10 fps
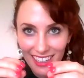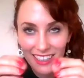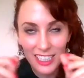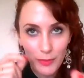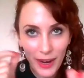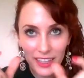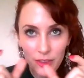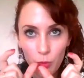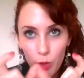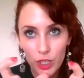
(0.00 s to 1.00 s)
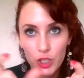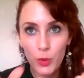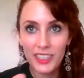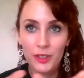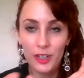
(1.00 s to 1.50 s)
despite the word
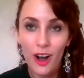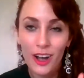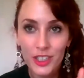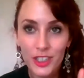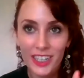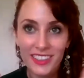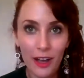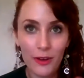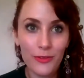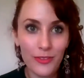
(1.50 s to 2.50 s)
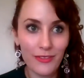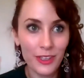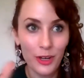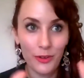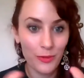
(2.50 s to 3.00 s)
choice or the constructs of
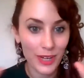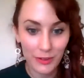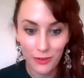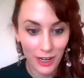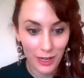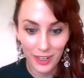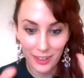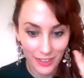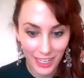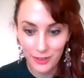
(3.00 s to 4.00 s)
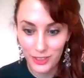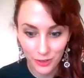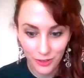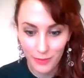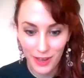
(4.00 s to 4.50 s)
you know whatever framework of language or
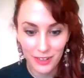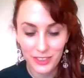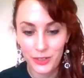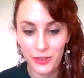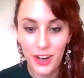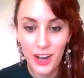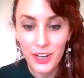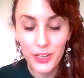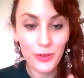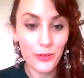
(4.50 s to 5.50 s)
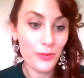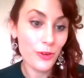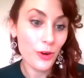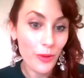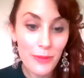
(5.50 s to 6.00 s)
thought patterns you you
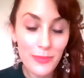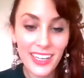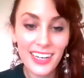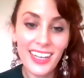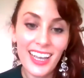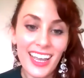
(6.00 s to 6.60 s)
grow up in